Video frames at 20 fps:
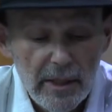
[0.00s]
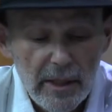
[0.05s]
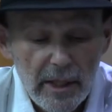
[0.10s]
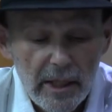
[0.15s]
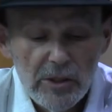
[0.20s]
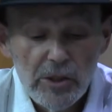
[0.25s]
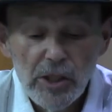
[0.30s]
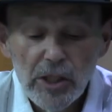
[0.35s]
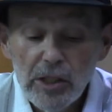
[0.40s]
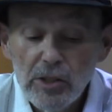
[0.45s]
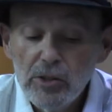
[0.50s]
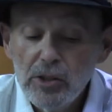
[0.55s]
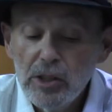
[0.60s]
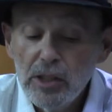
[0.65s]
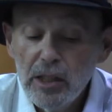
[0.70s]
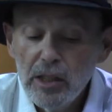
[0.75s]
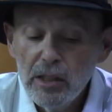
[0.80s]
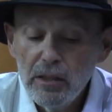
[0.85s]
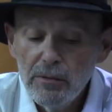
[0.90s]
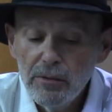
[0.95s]
and she
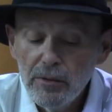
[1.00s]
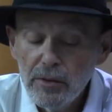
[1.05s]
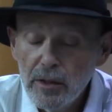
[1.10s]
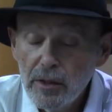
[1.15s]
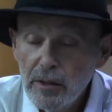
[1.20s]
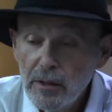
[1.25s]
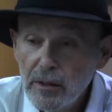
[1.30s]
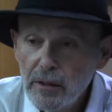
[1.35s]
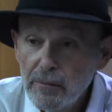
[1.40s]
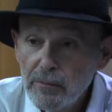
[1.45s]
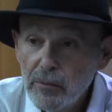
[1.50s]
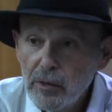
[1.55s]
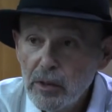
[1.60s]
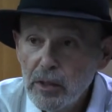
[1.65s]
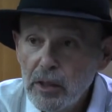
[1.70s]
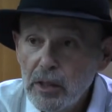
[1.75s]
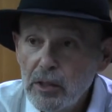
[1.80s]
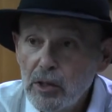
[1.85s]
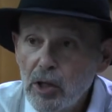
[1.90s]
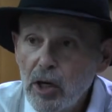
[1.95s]
conceived
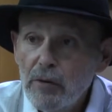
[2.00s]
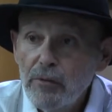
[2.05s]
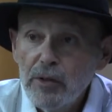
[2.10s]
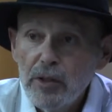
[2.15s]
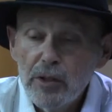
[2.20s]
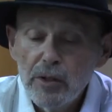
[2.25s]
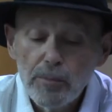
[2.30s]
the Navi,